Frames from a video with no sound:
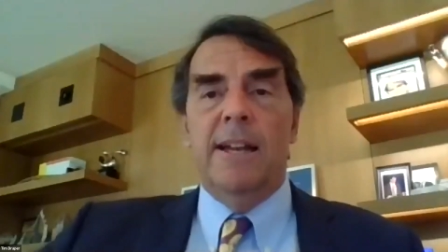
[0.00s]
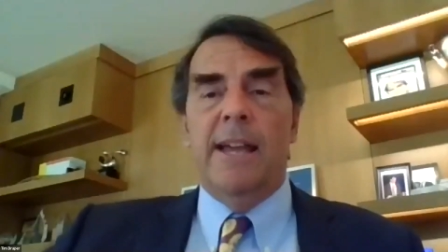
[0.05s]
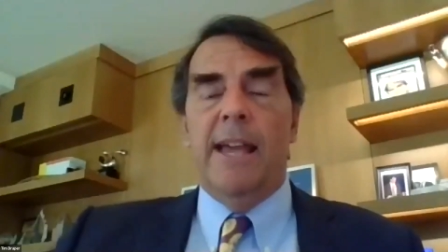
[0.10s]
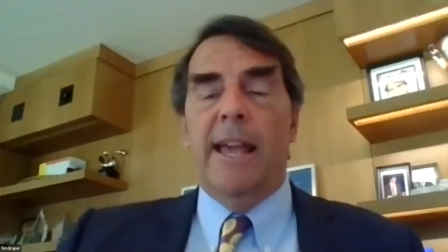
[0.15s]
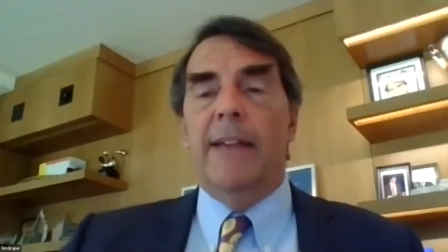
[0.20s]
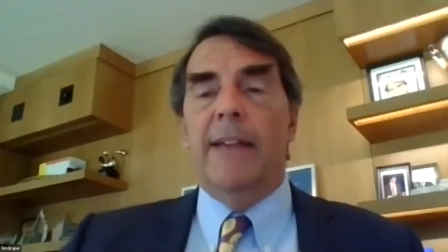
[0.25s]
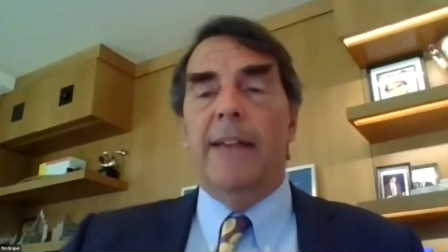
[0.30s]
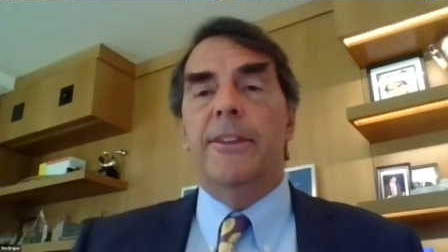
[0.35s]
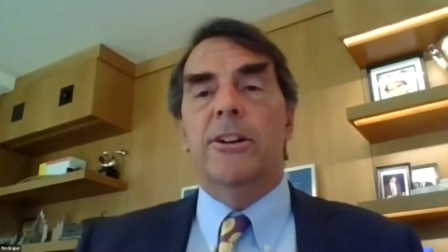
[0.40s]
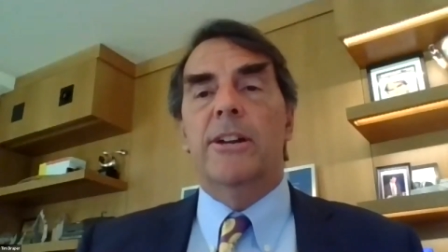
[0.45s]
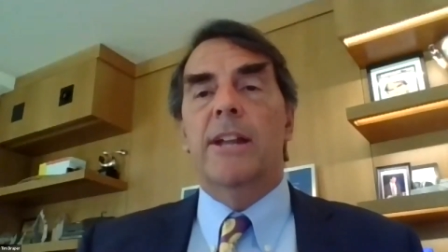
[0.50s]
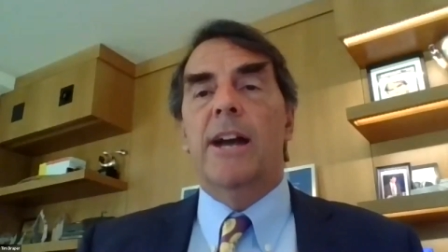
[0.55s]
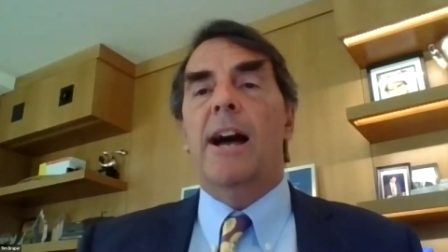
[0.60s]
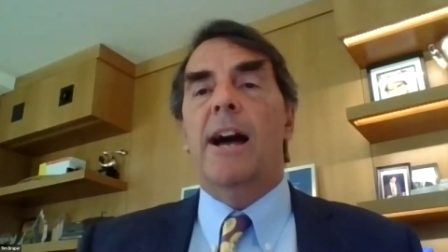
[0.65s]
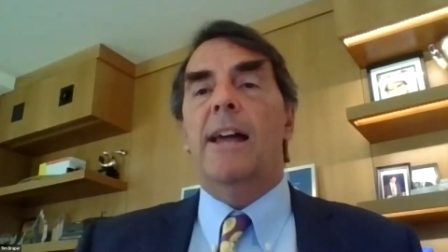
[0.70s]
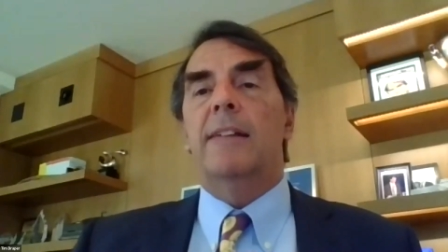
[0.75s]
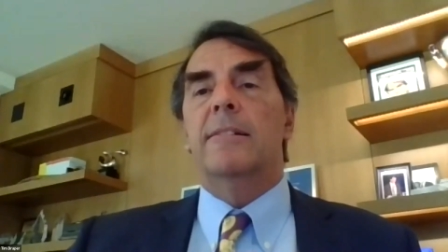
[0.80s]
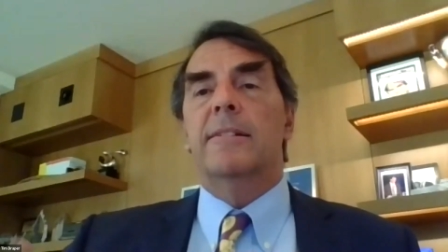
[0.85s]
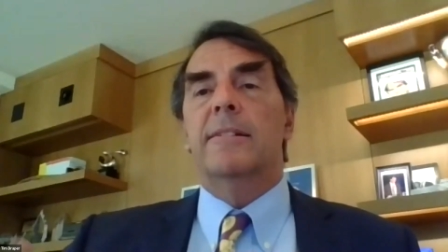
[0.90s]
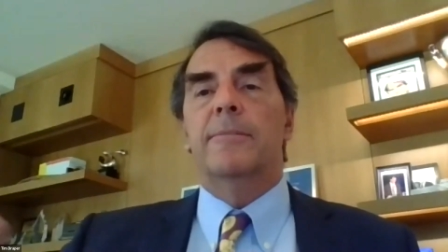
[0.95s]
and they're
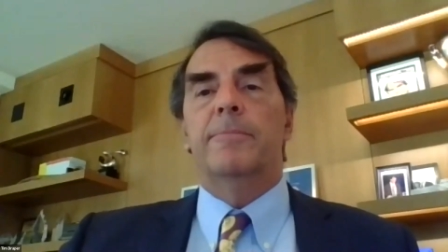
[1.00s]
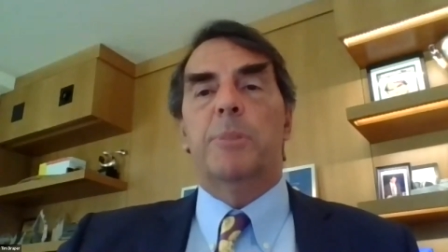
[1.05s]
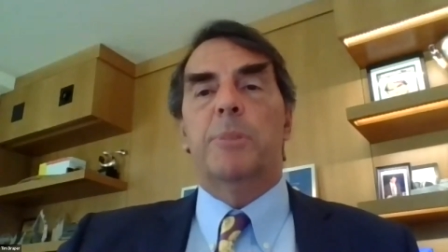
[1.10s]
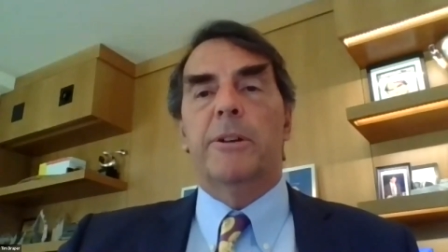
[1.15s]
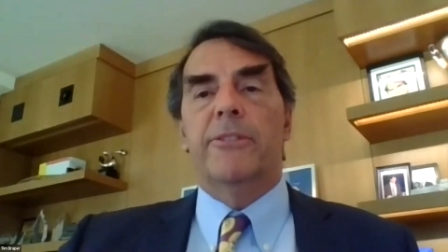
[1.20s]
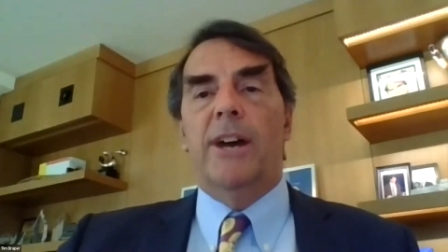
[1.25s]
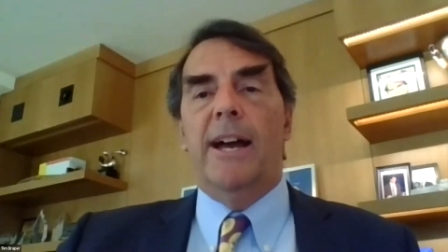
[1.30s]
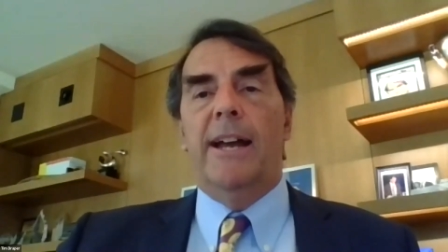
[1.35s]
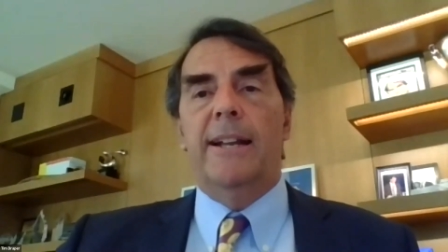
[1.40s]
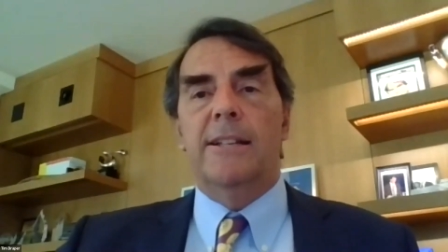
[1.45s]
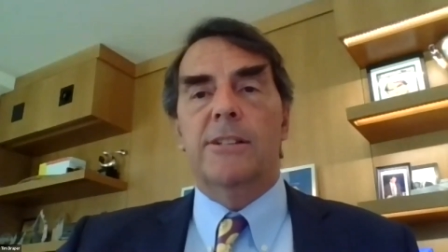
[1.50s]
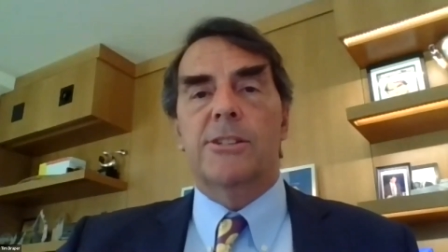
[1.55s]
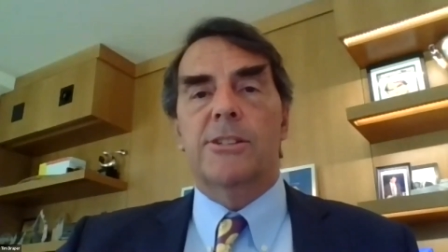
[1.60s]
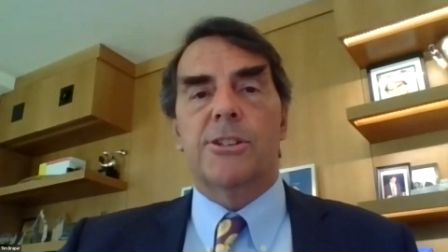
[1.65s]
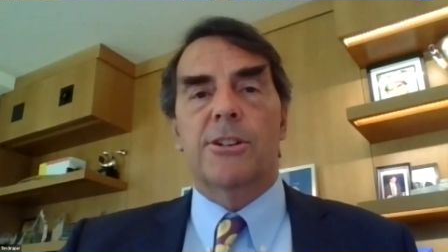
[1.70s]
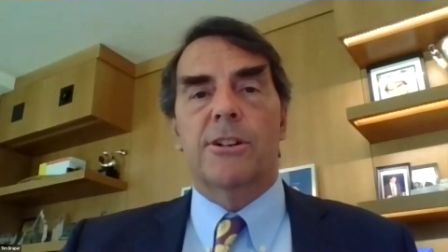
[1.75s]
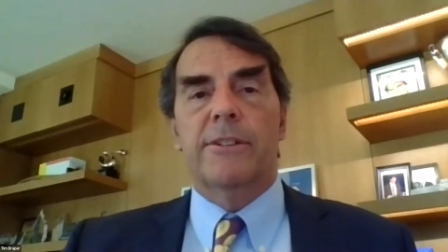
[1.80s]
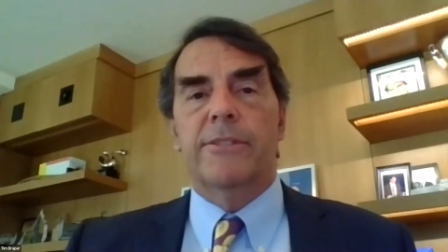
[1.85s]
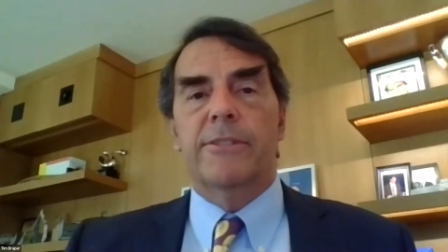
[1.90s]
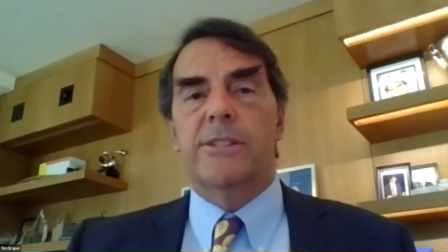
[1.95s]
not providing
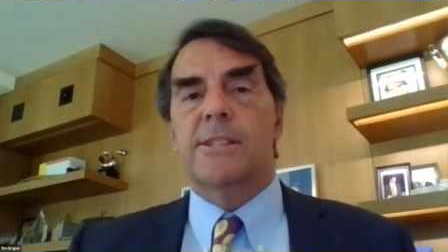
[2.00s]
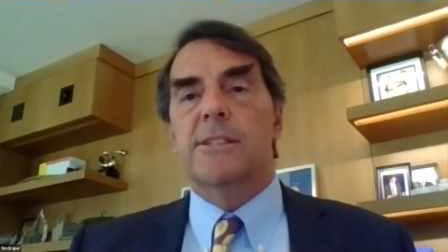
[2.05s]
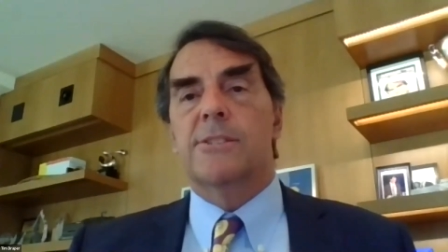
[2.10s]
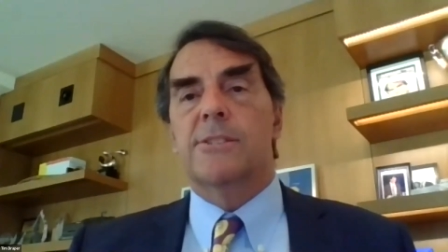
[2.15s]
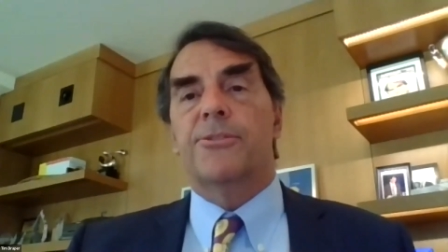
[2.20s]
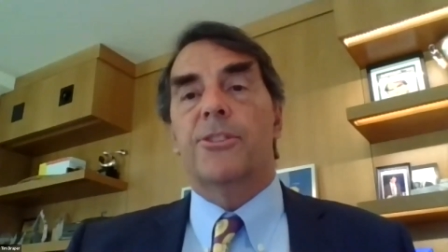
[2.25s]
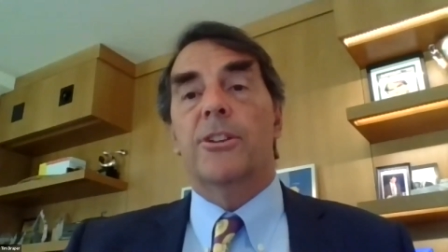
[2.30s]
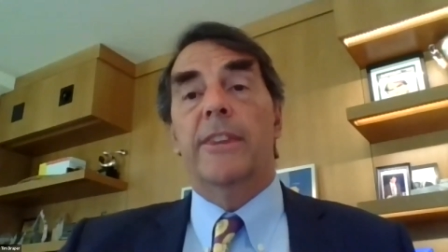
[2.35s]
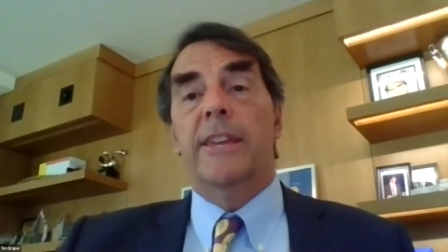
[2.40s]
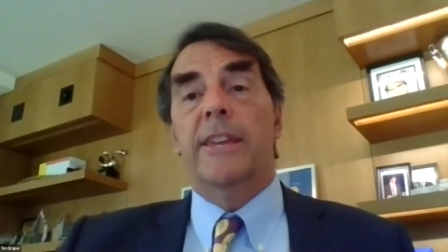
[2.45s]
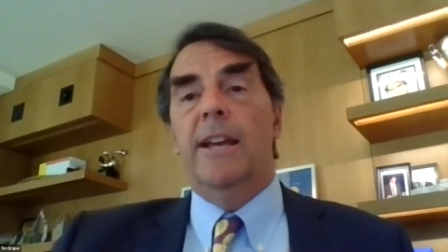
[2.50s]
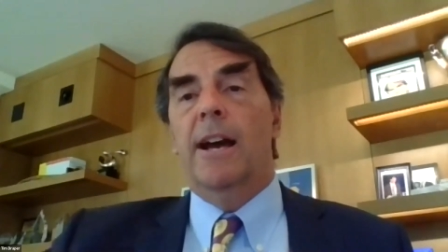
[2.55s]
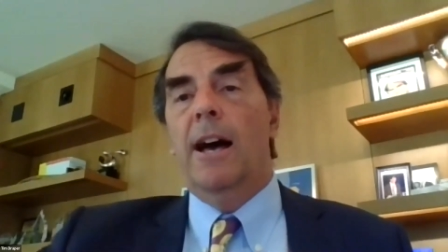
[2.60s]
services for the